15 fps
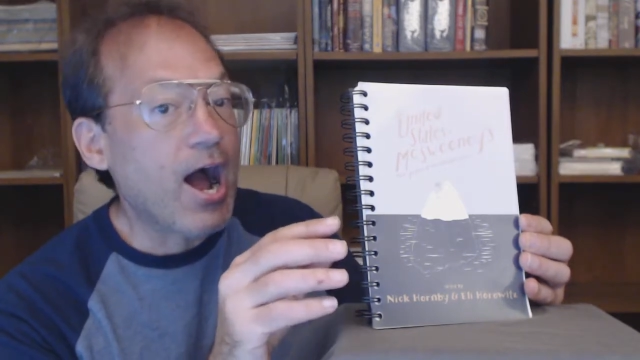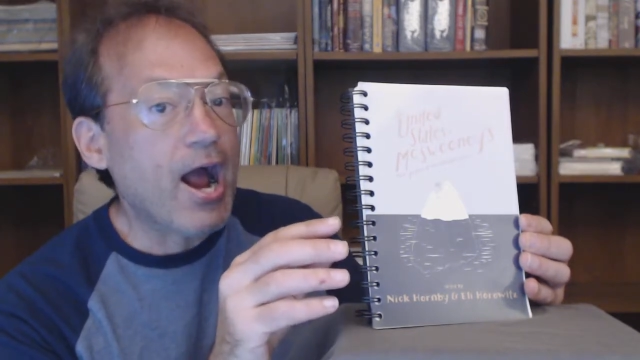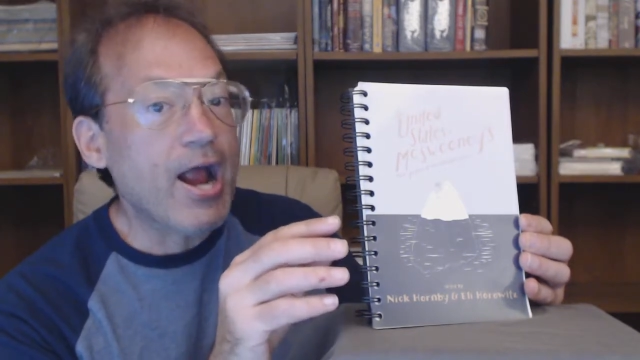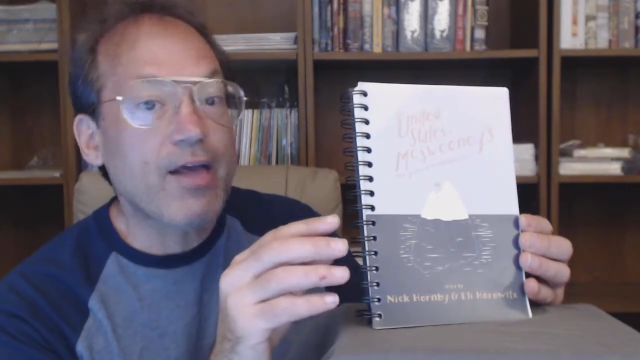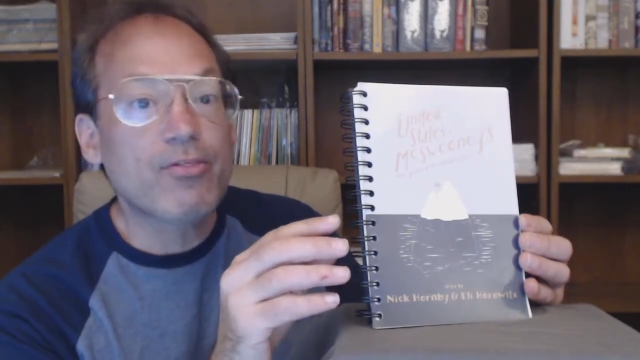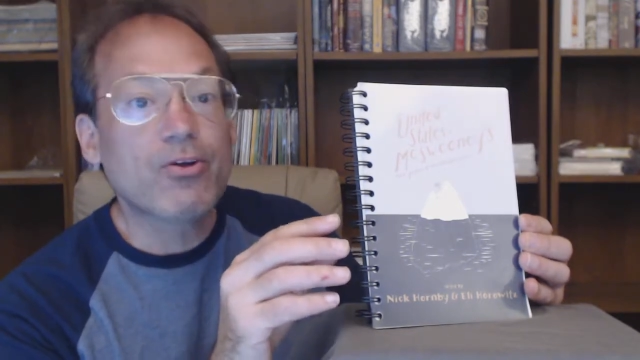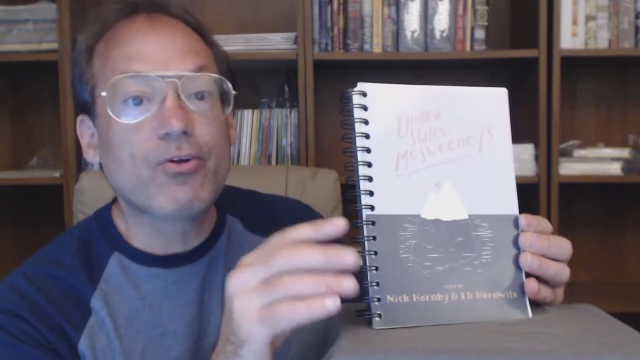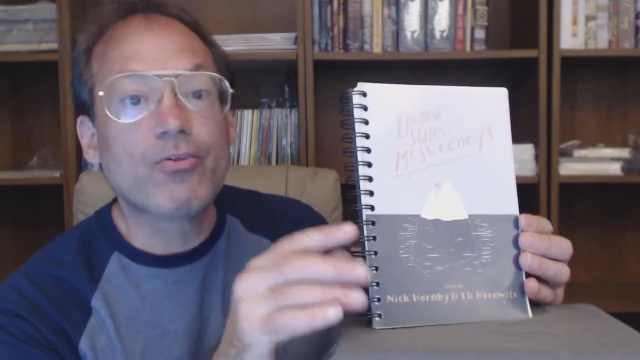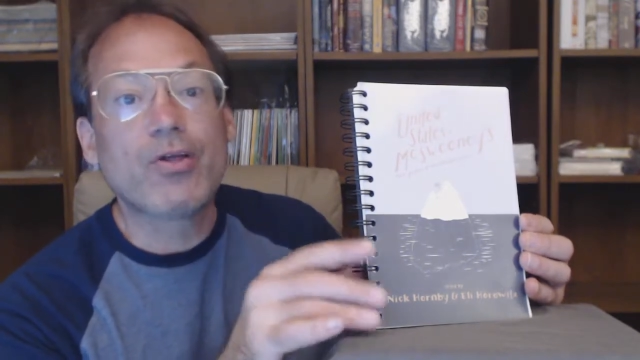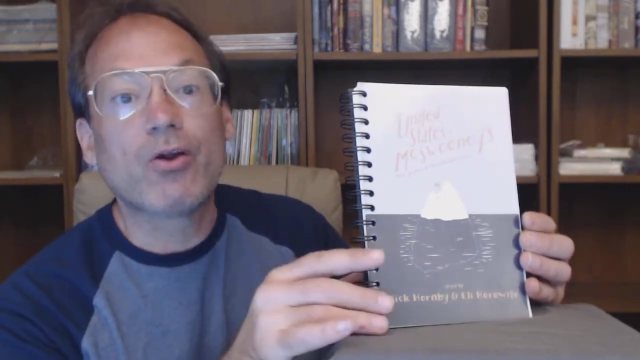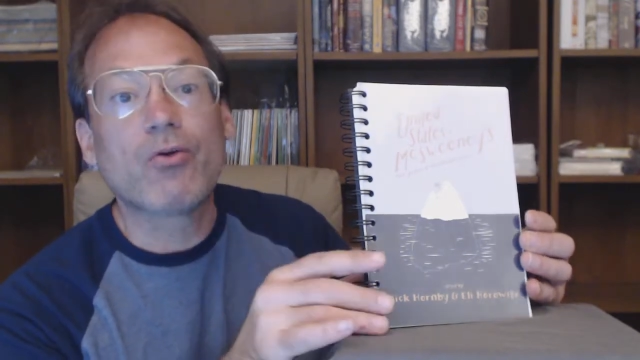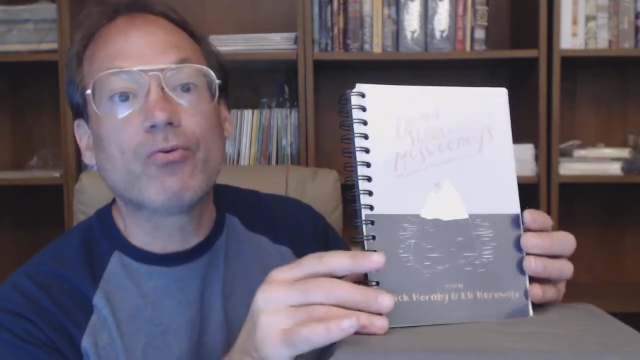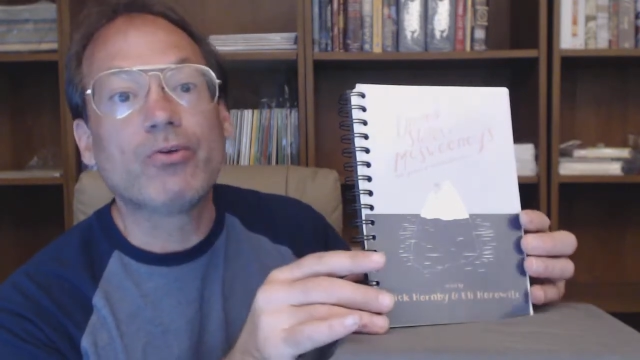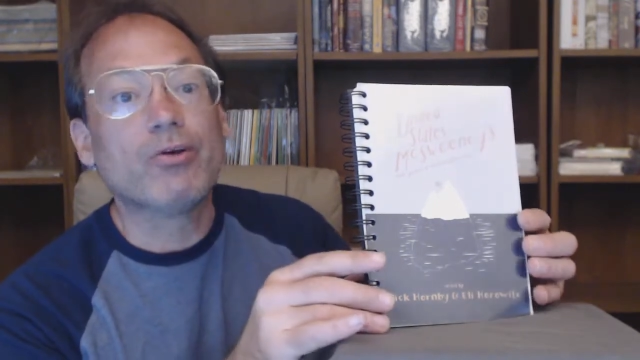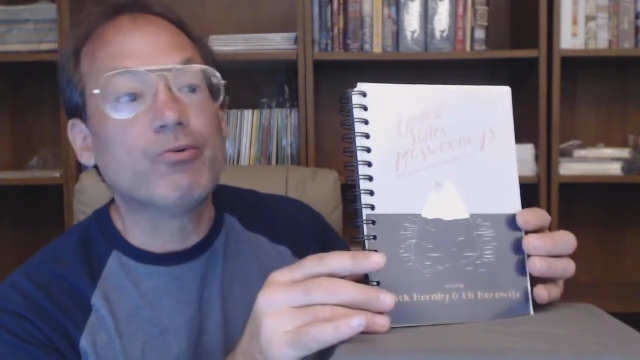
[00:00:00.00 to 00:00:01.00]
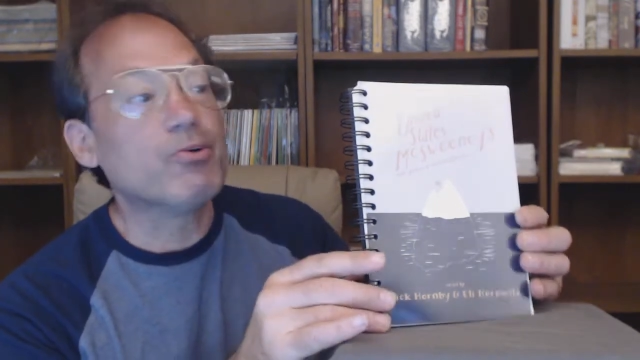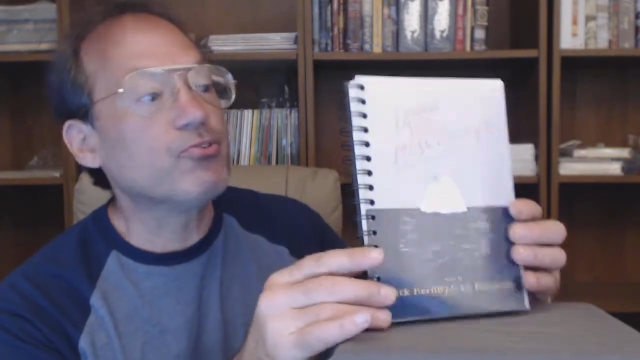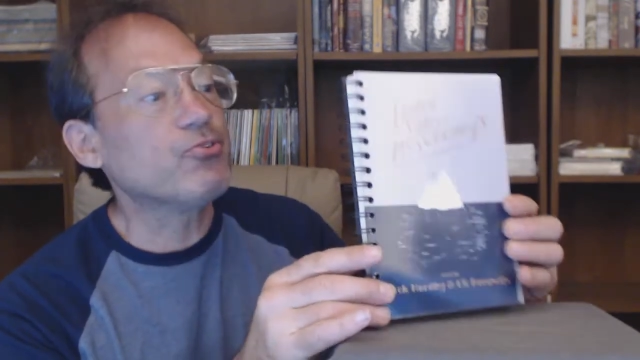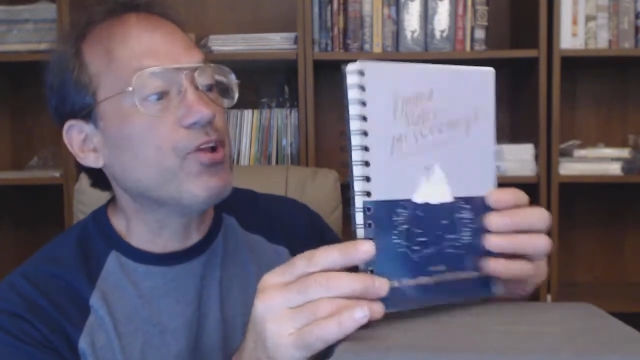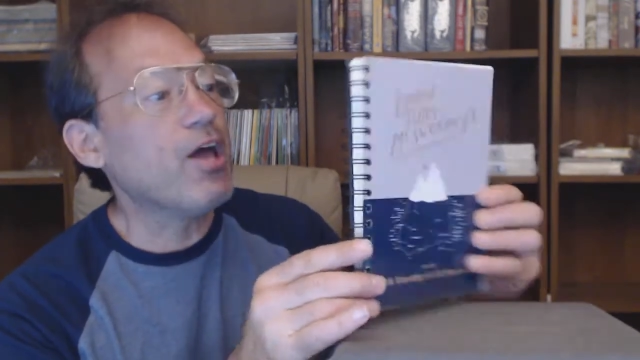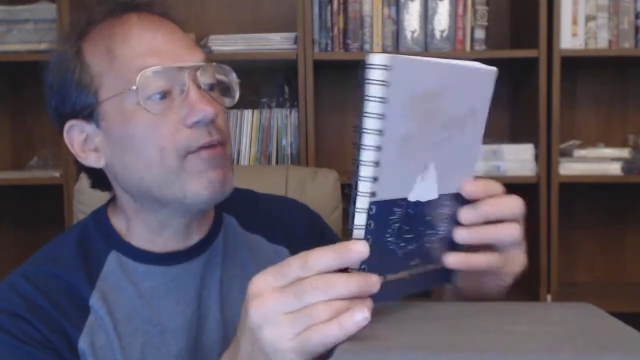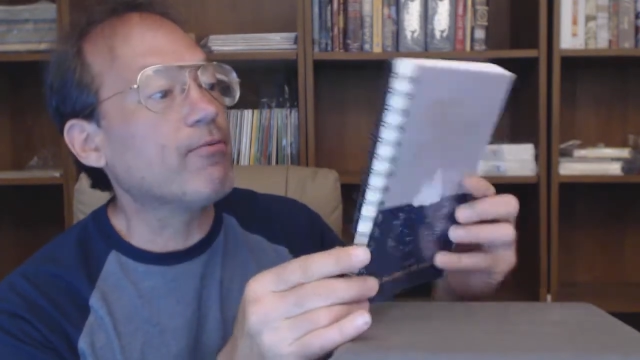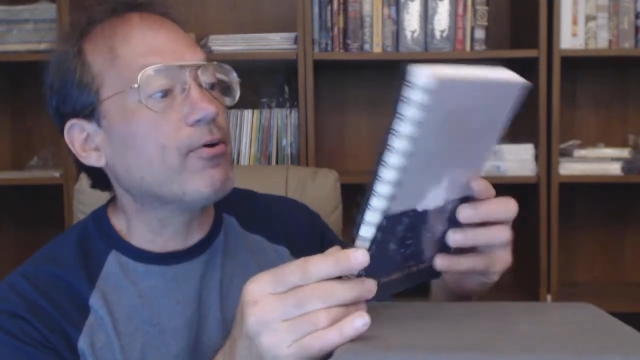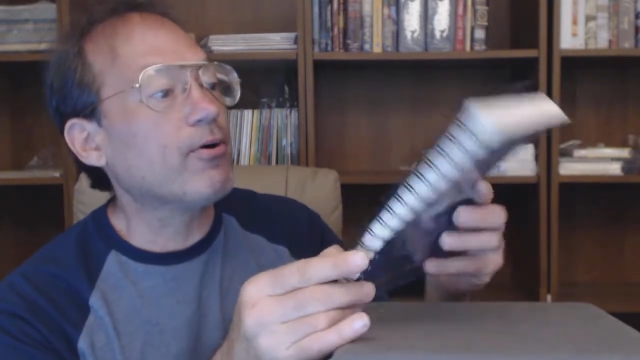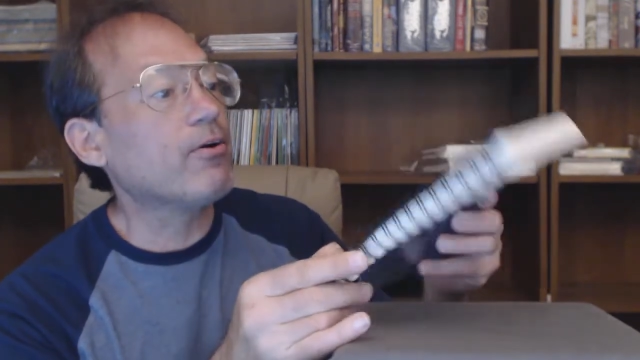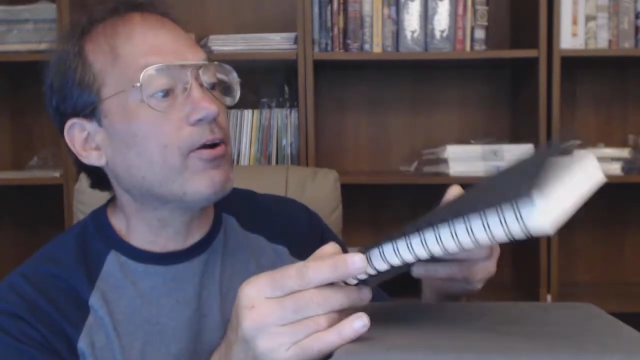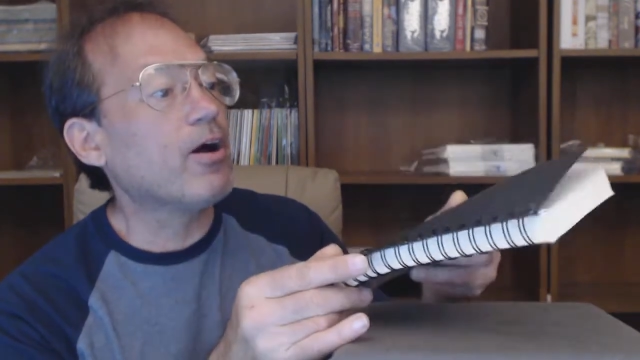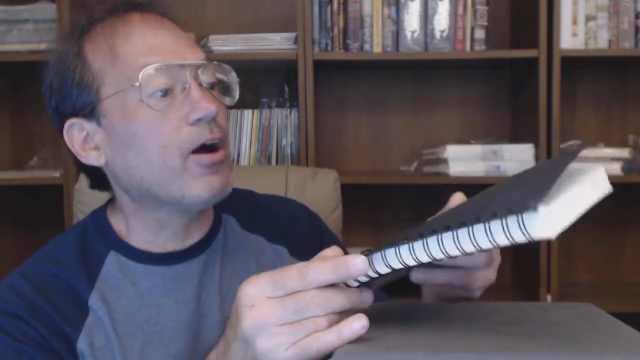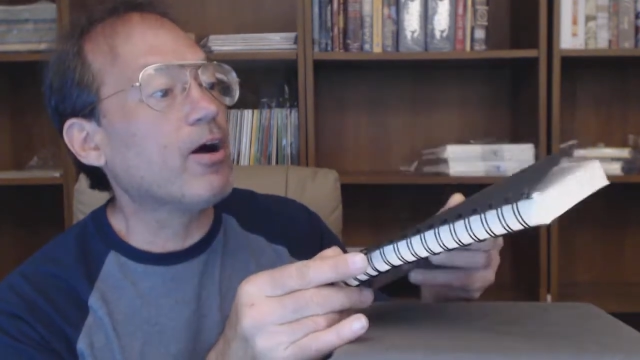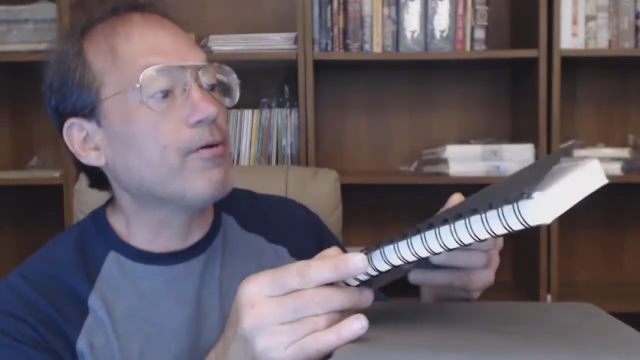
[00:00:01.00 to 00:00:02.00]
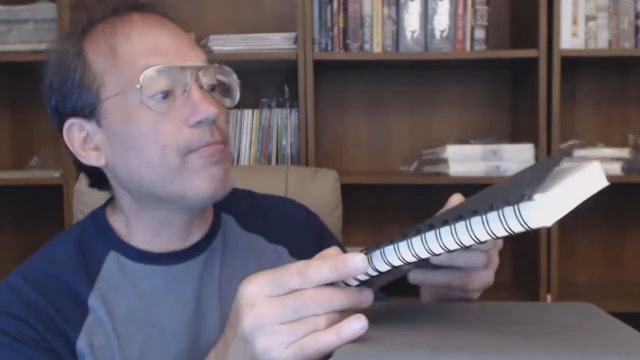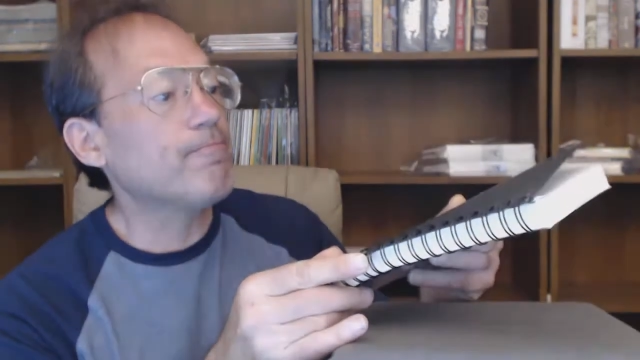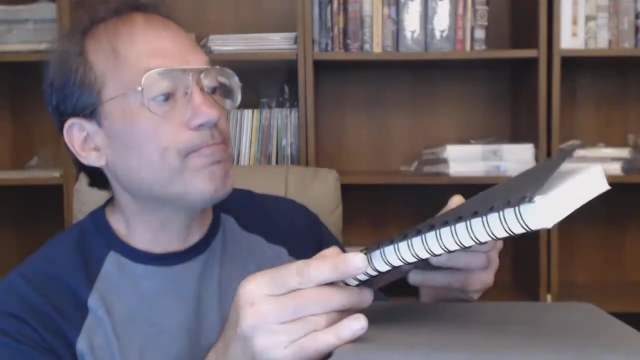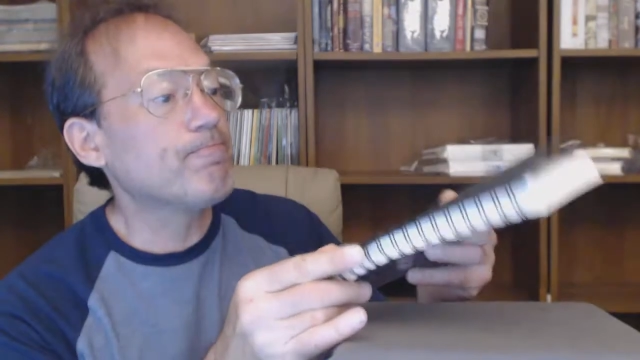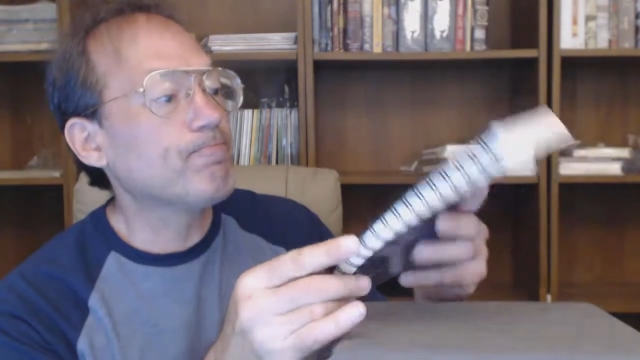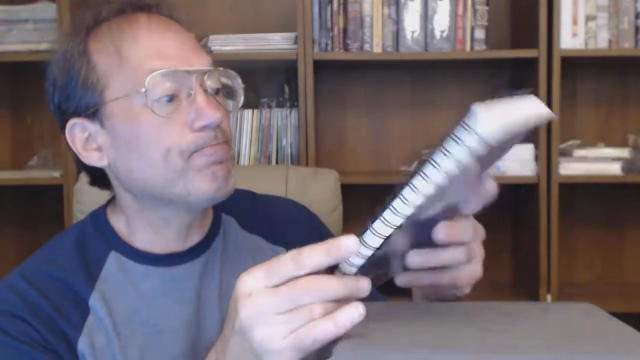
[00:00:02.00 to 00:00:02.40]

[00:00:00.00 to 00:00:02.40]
either there it was never uh,